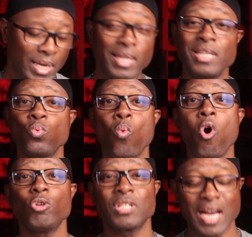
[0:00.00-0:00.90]
Now, these
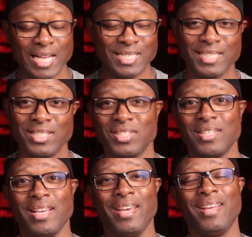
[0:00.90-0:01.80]
wall sconces,
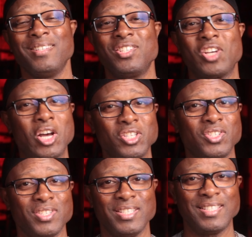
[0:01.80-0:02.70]
and
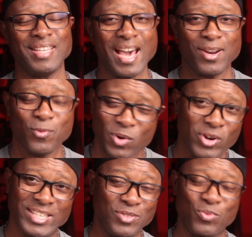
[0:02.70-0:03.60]
sconce is not a
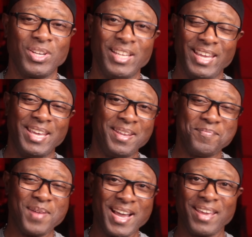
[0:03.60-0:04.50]
word that's really in
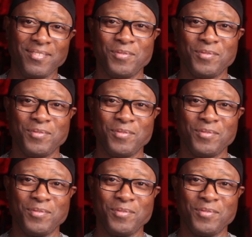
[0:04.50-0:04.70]
my